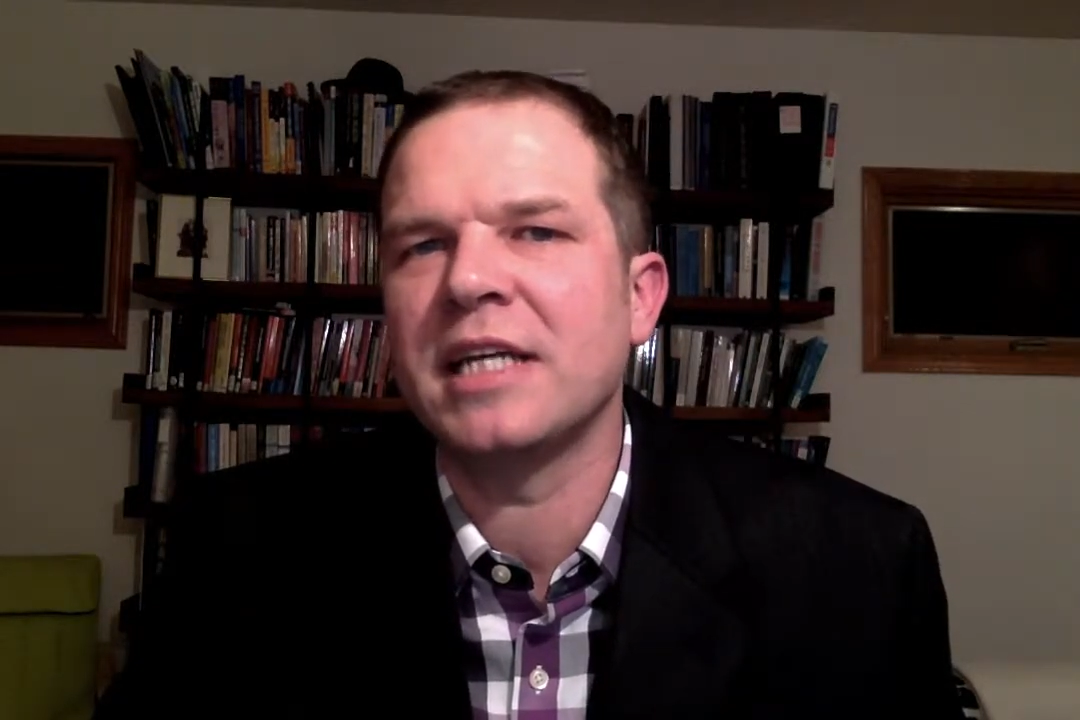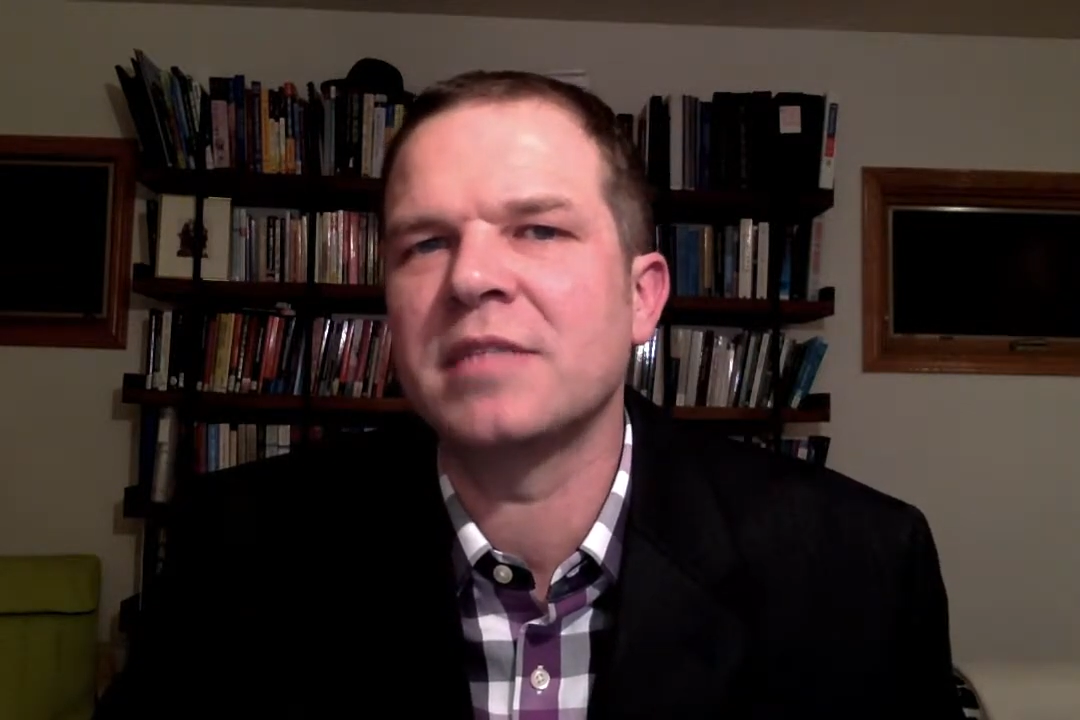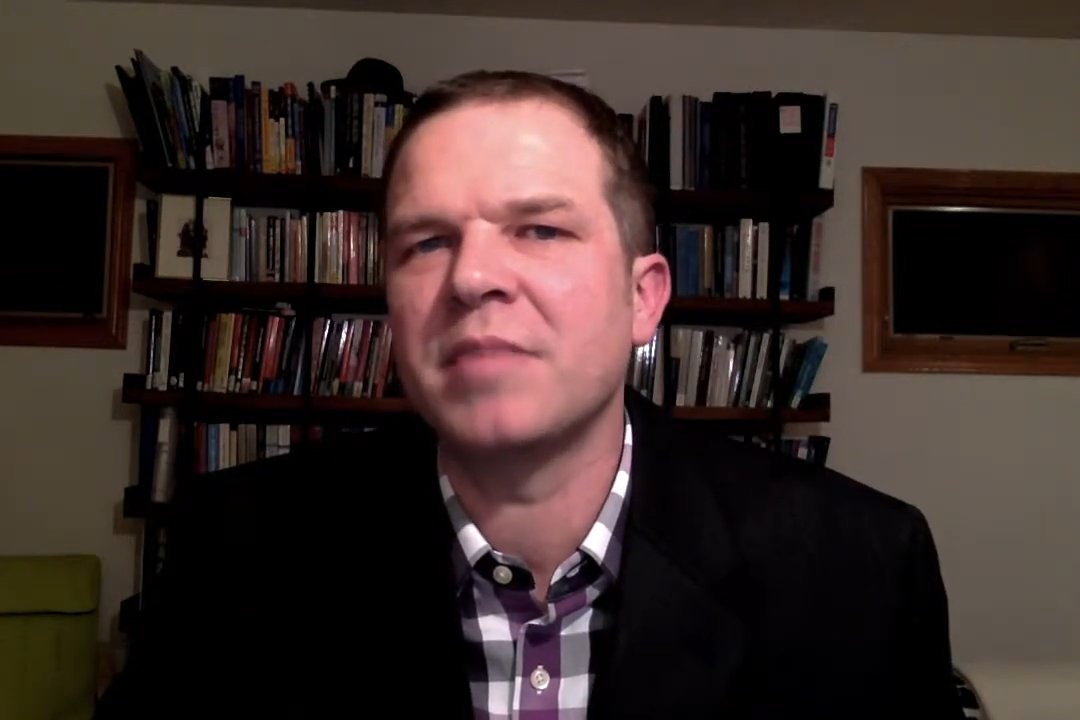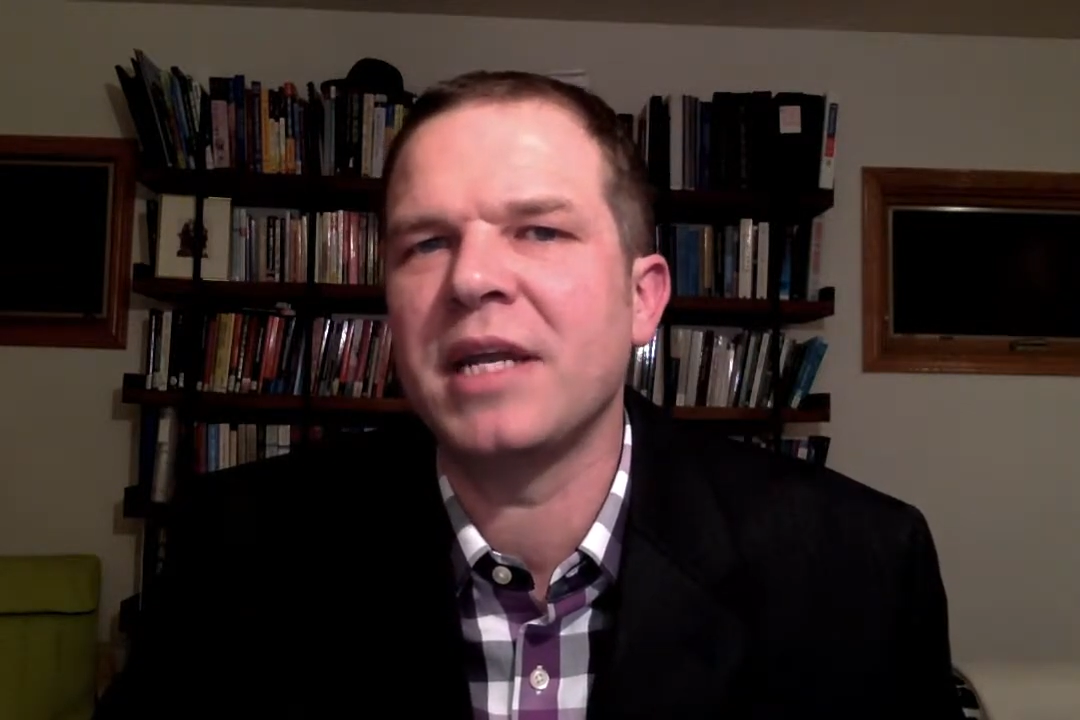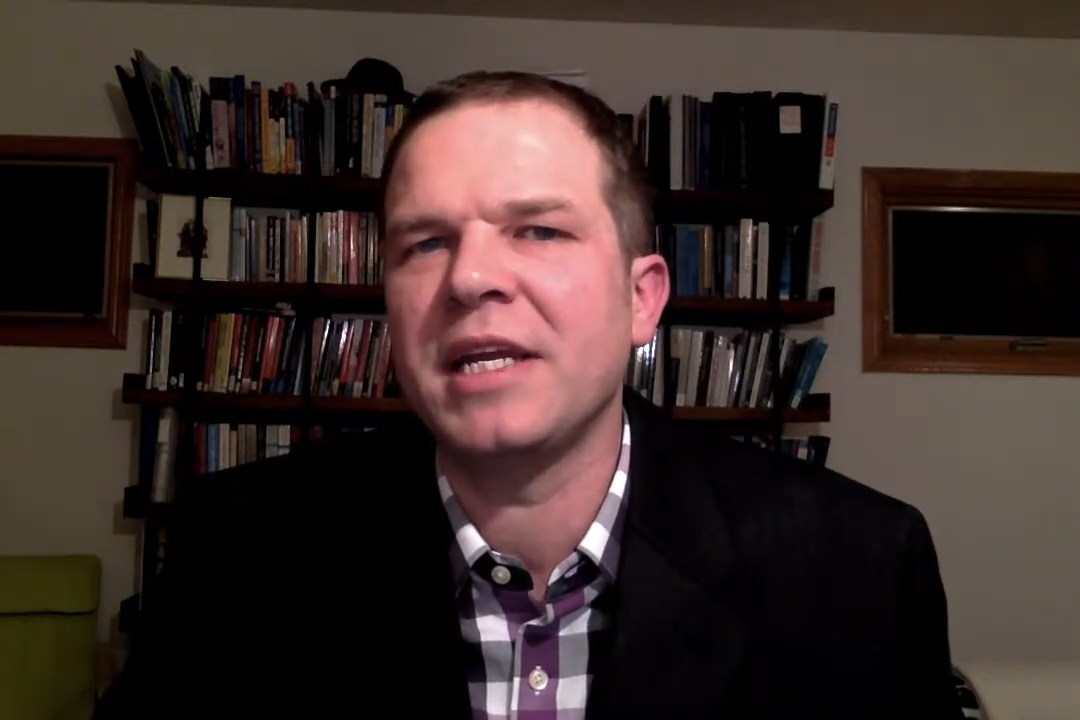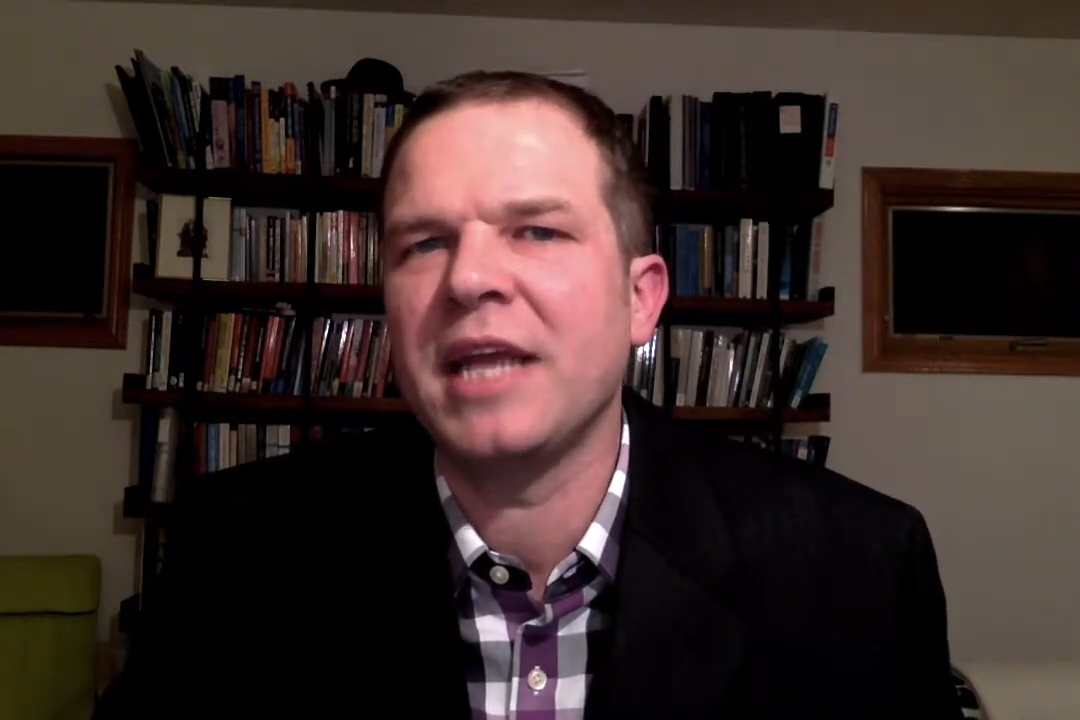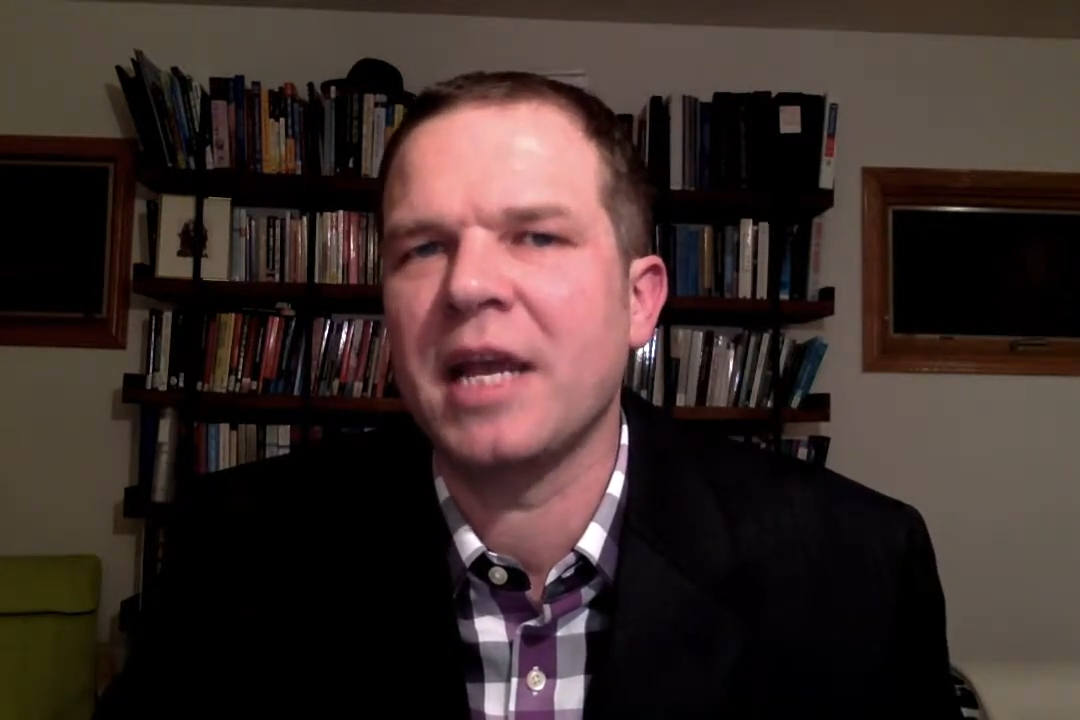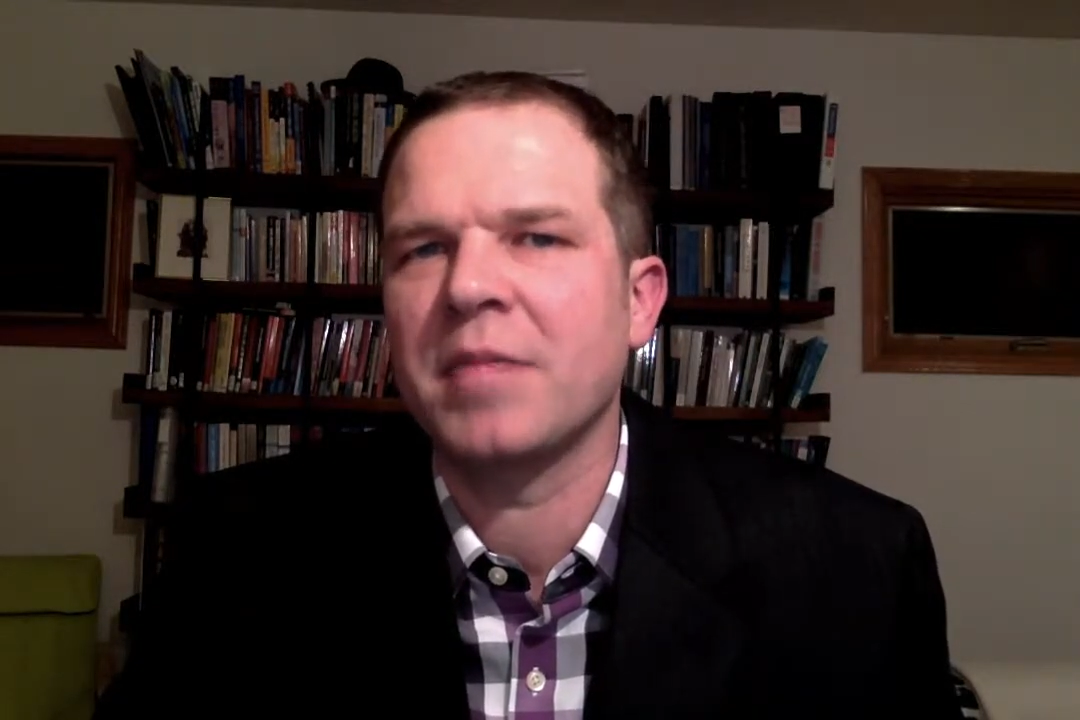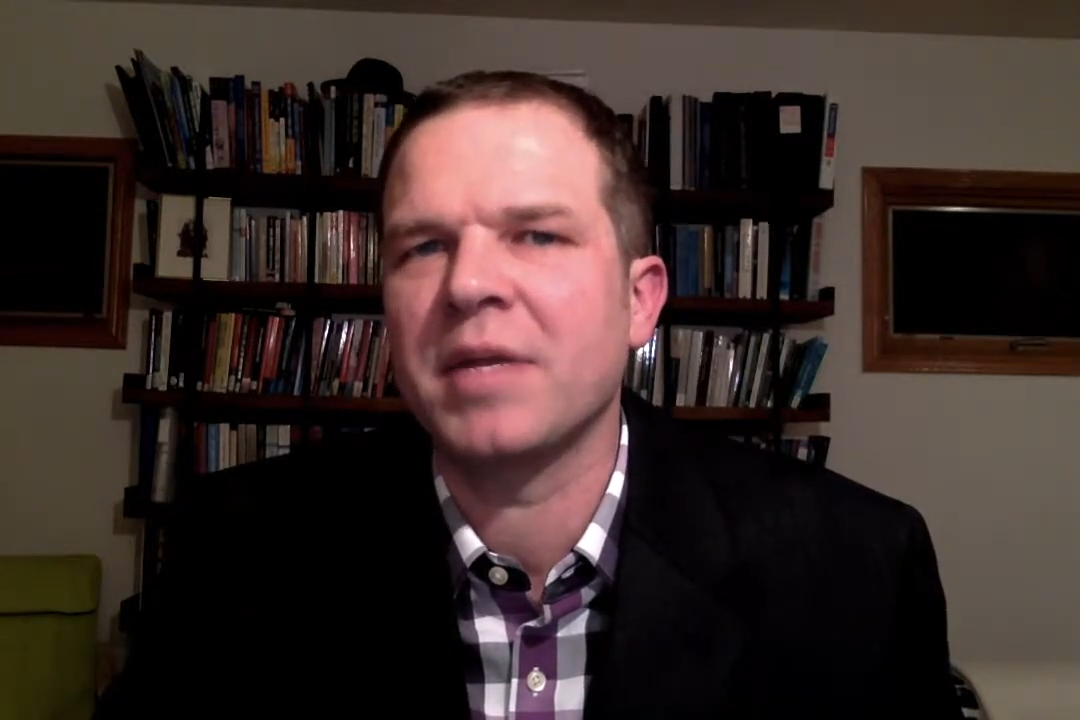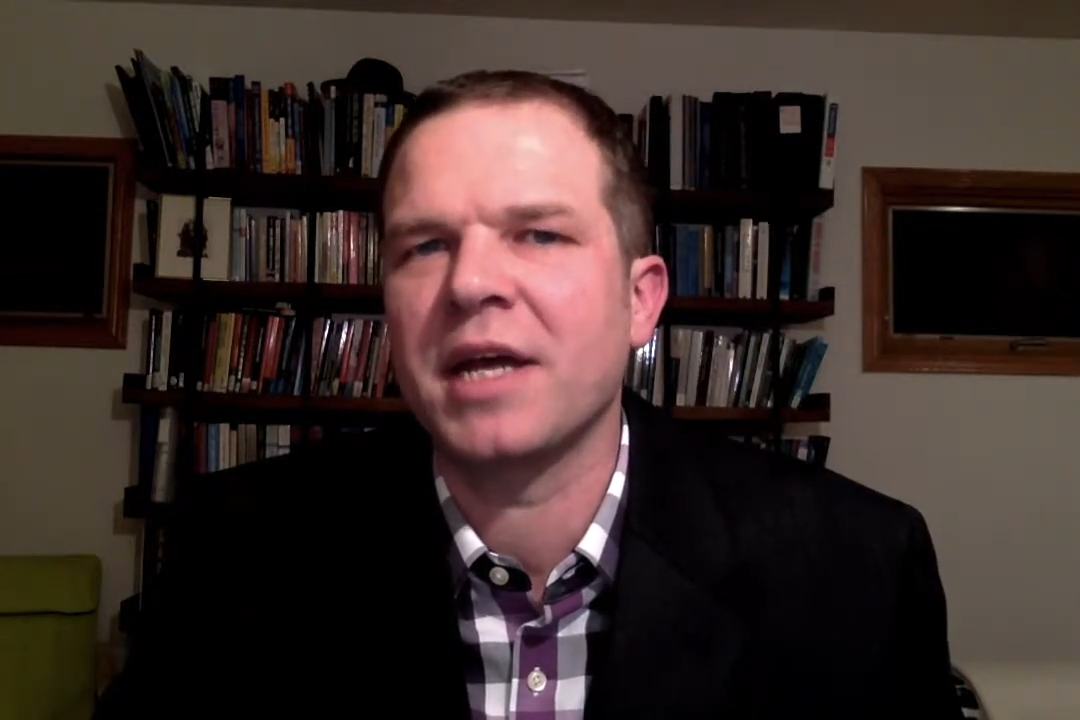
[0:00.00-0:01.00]
as many
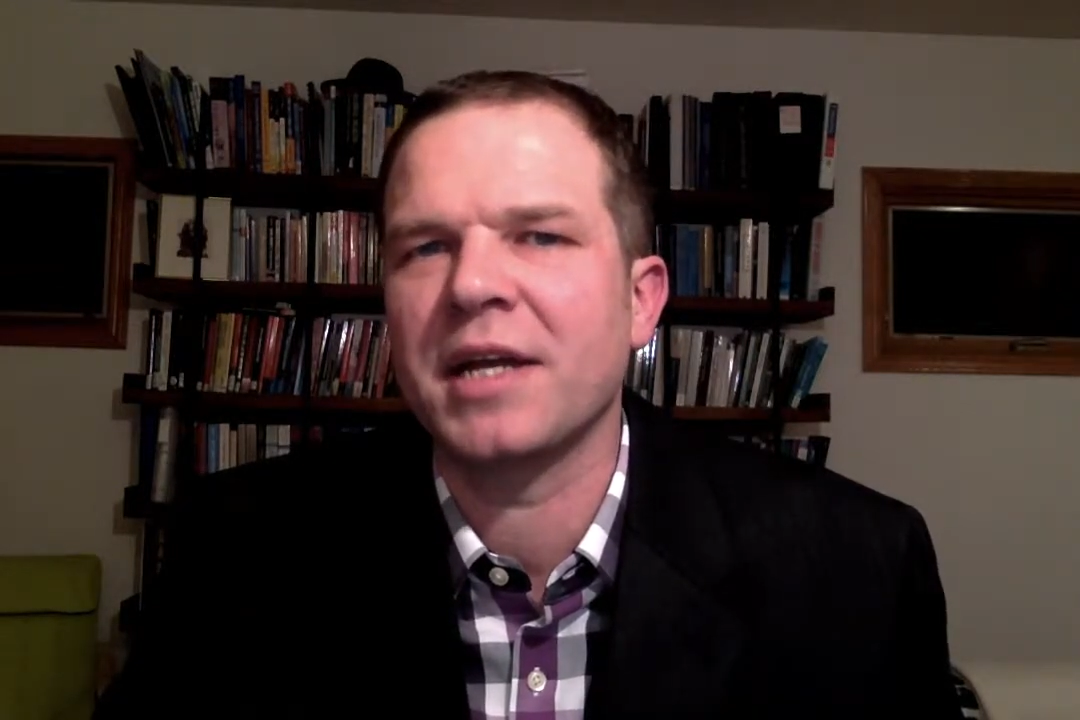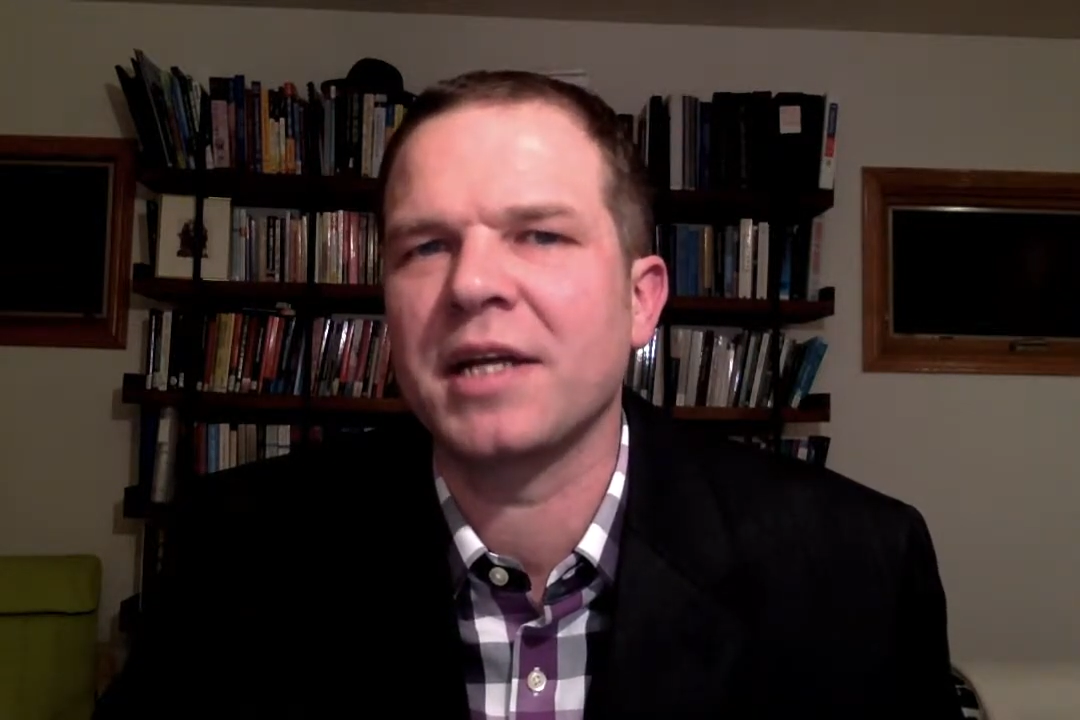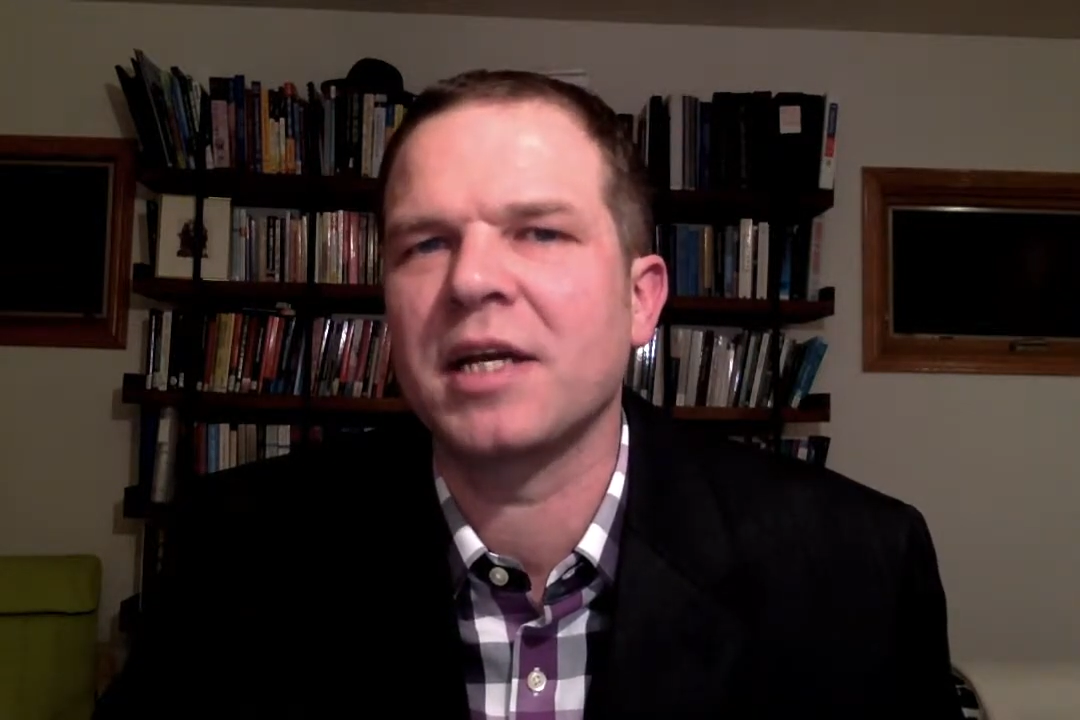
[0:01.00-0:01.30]
antibiotic